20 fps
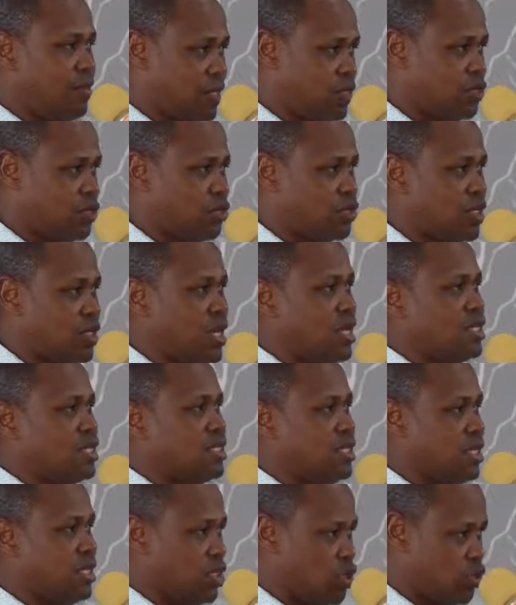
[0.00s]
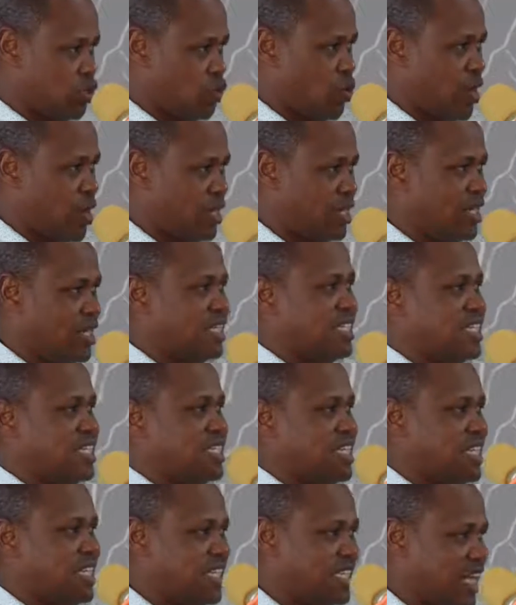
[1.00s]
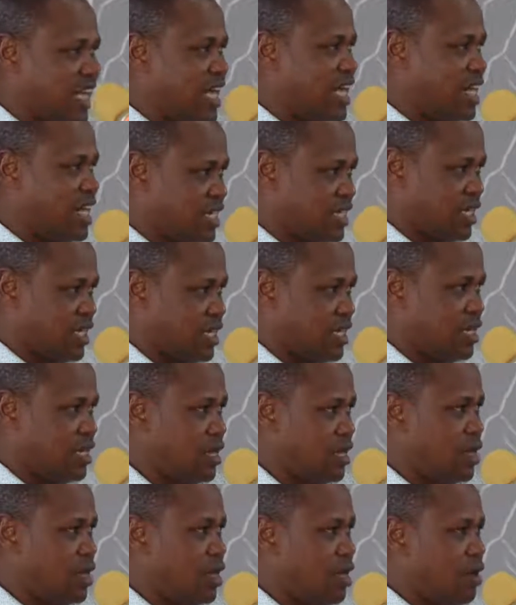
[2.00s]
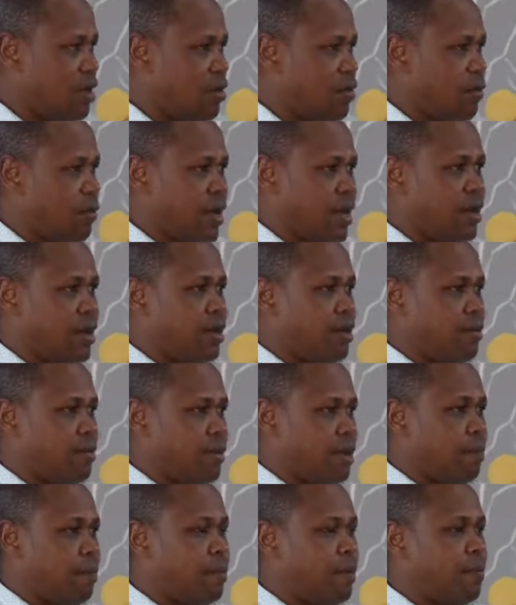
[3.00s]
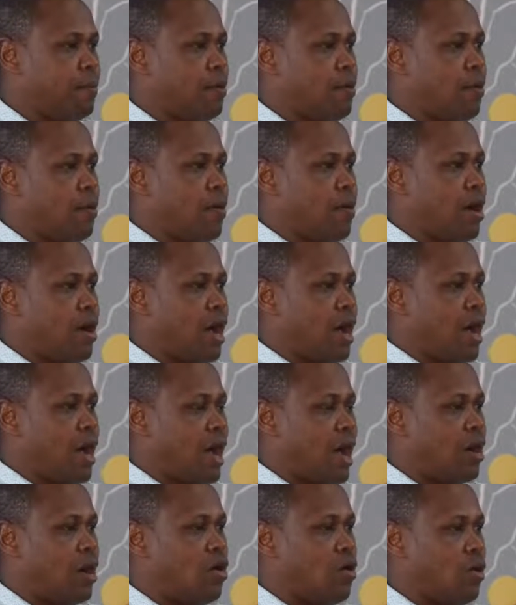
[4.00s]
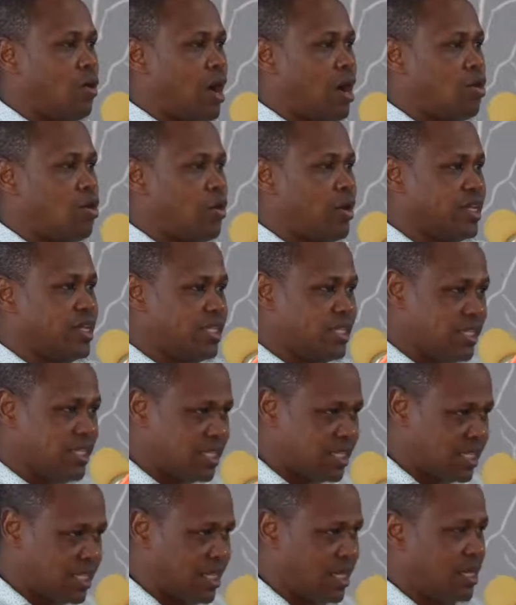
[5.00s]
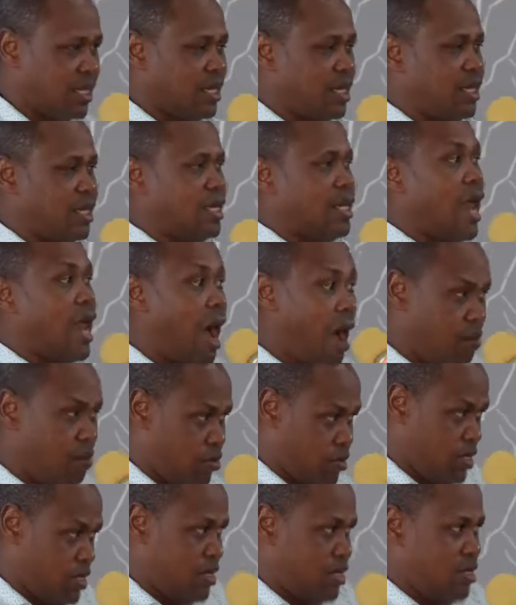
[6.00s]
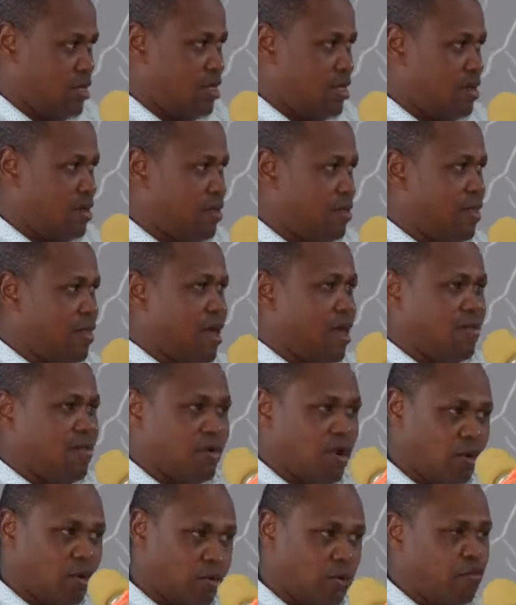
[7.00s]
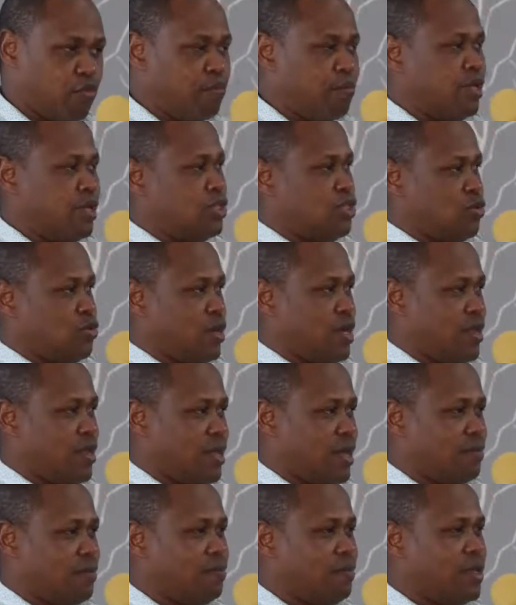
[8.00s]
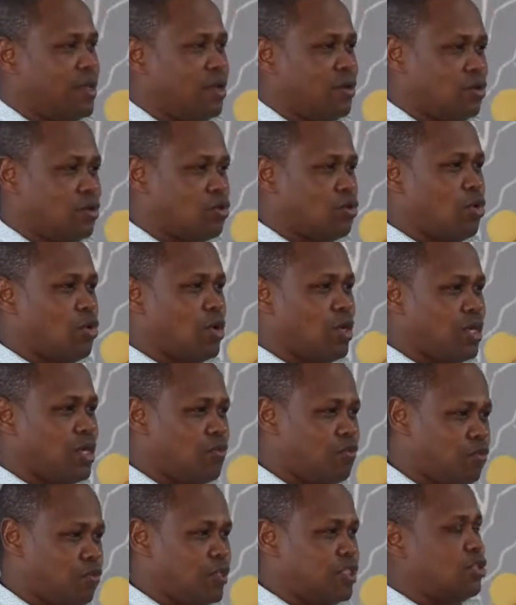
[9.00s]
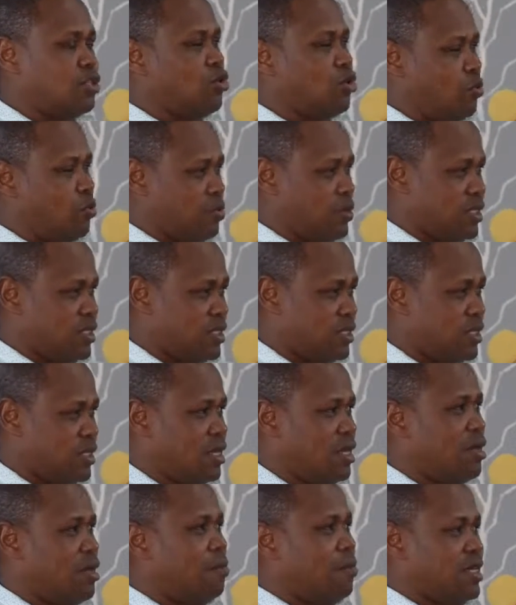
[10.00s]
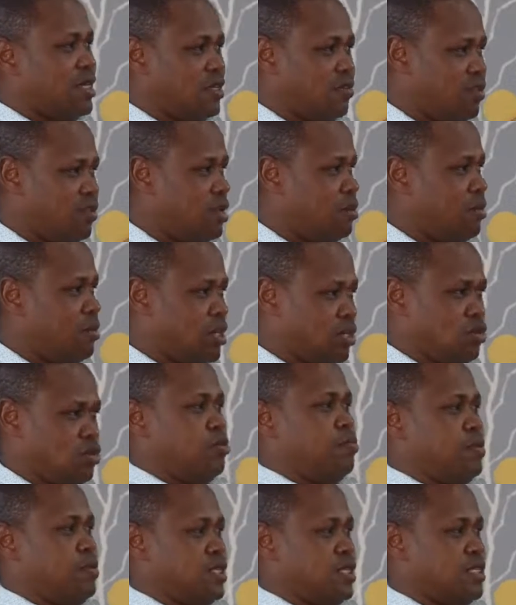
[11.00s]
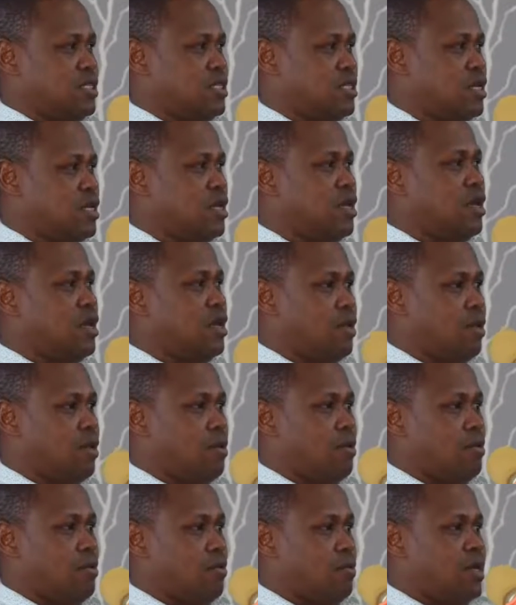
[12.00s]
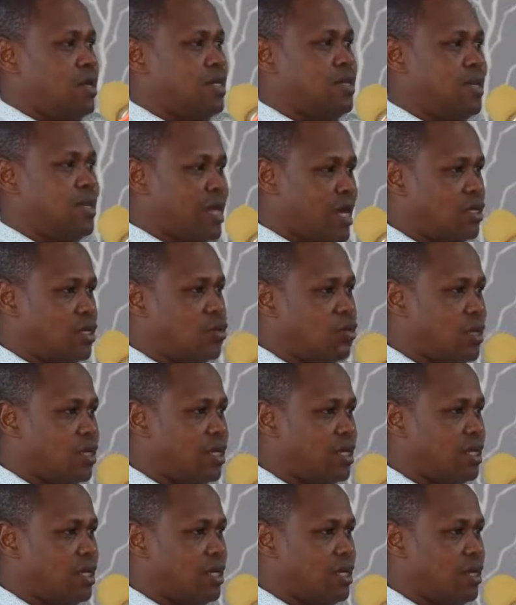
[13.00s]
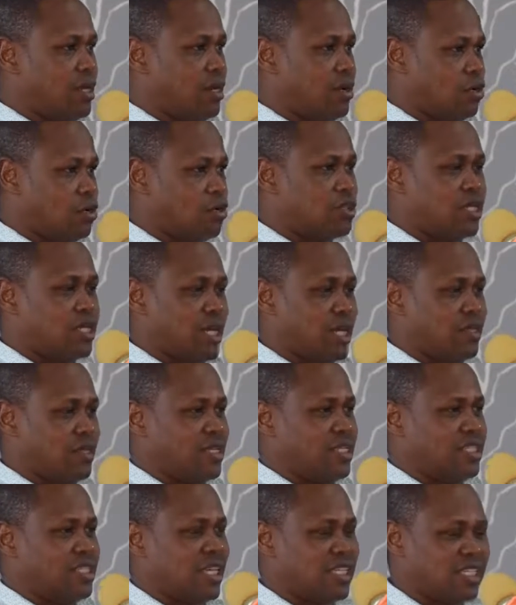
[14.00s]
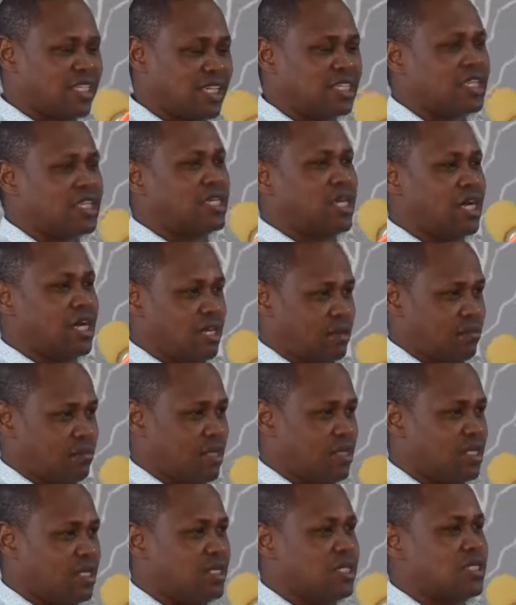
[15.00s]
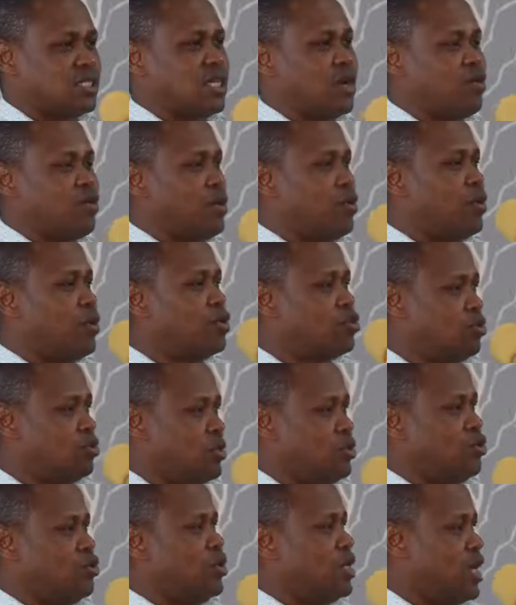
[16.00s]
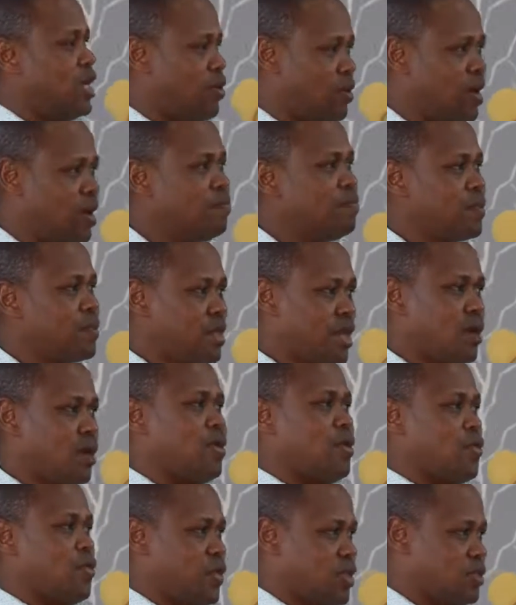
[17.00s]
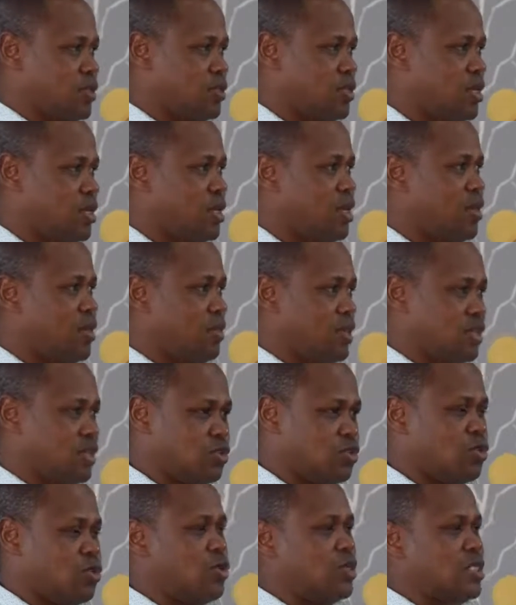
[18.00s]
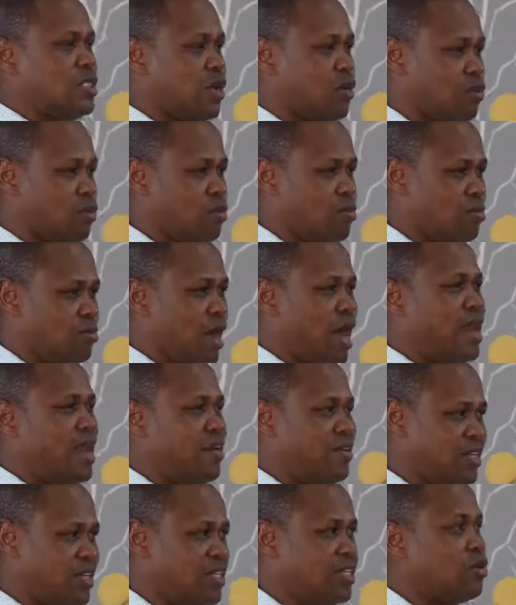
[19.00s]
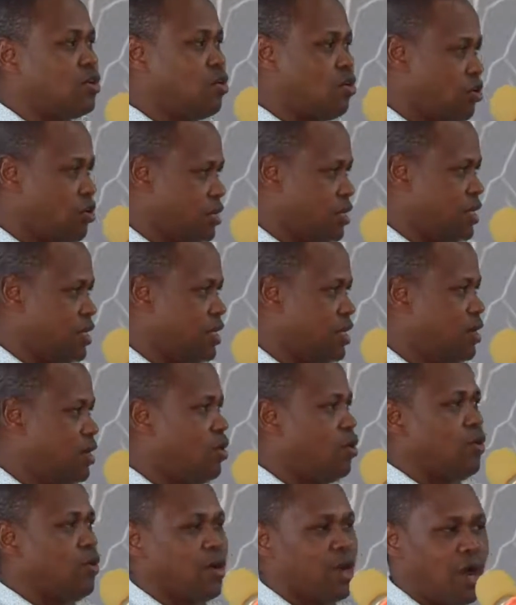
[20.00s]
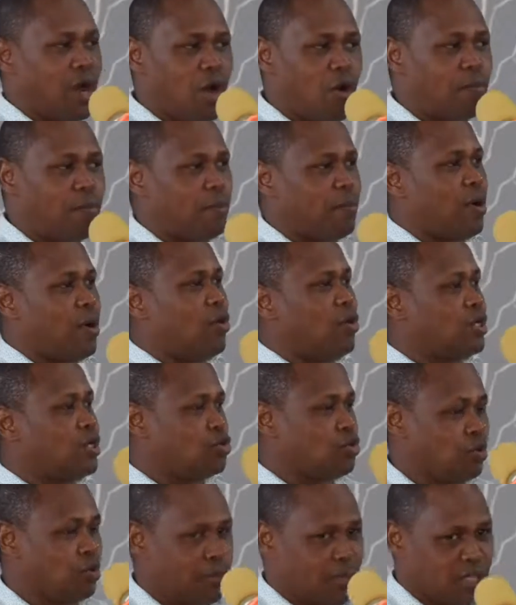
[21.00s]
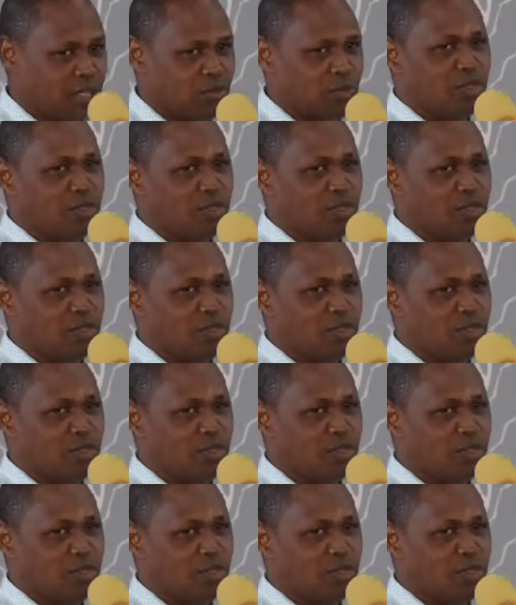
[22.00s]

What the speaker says: that society is one, it is integrated. When people are coexisting in harmony, they have a lot of peace together. Not only physical peace, but even mental peace. What they are doing looks like there's a certain agreement. This is how we are going to be doing our things. There's always a norm, unwritten code on how people are going to operate